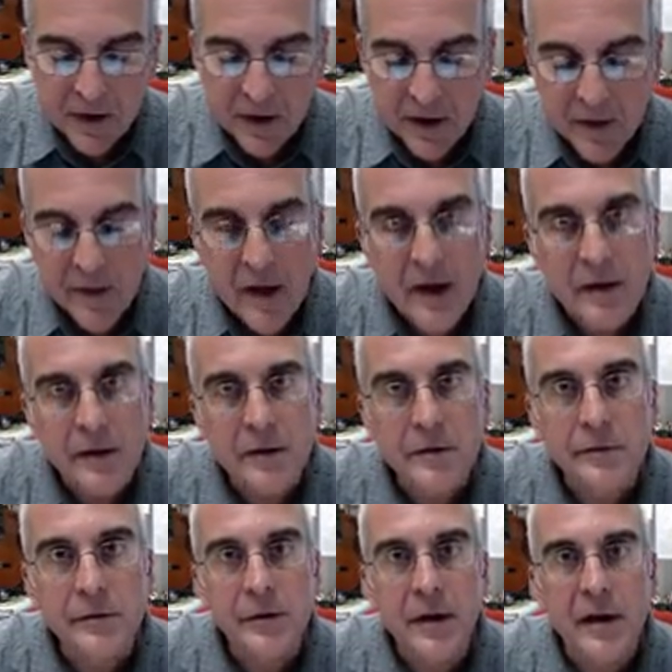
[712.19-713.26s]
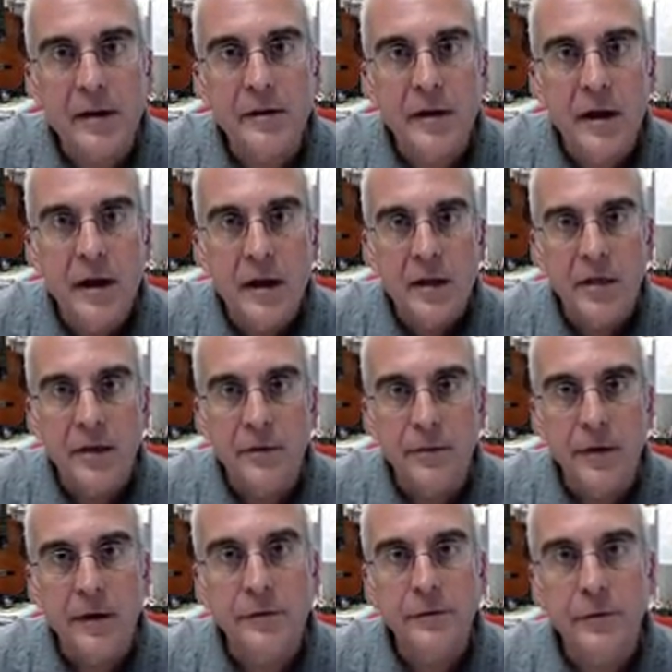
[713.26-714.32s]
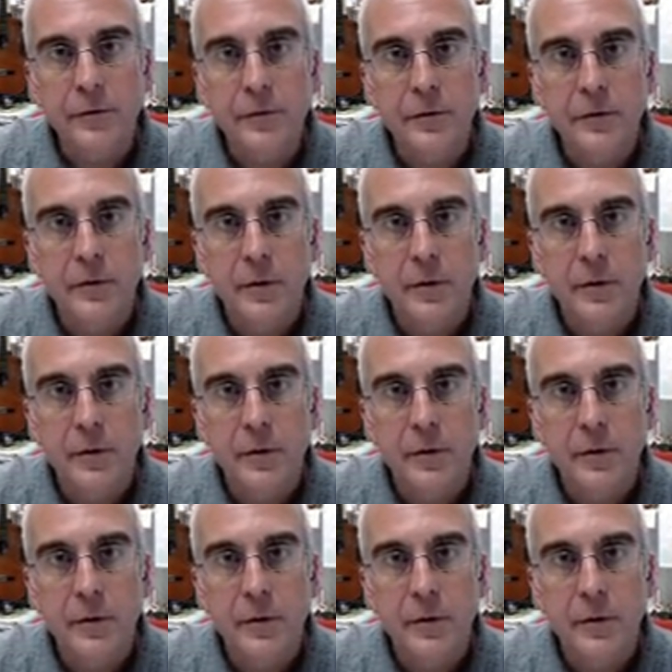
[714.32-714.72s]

and that is that the facial